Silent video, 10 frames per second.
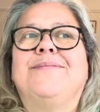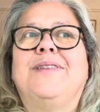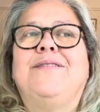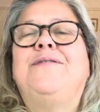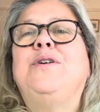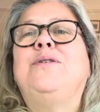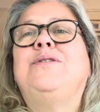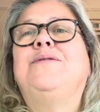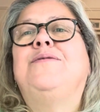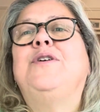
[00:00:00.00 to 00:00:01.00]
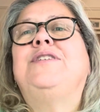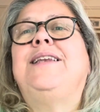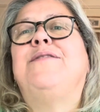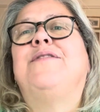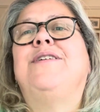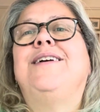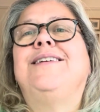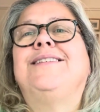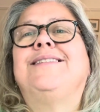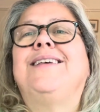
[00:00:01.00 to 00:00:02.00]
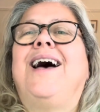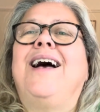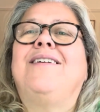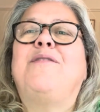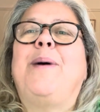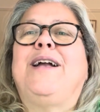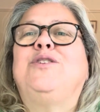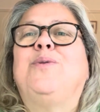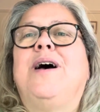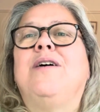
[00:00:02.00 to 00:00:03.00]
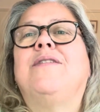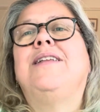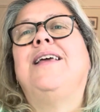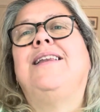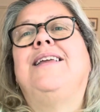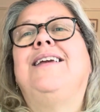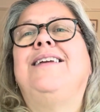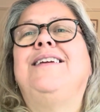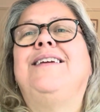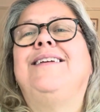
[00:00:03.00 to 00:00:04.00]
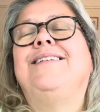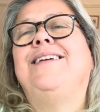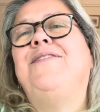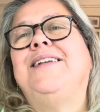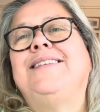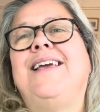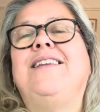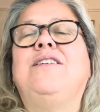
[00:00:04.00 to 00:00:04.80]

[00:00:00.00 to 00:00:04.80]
food deliveries, I have a pack of 12, and then if it's in,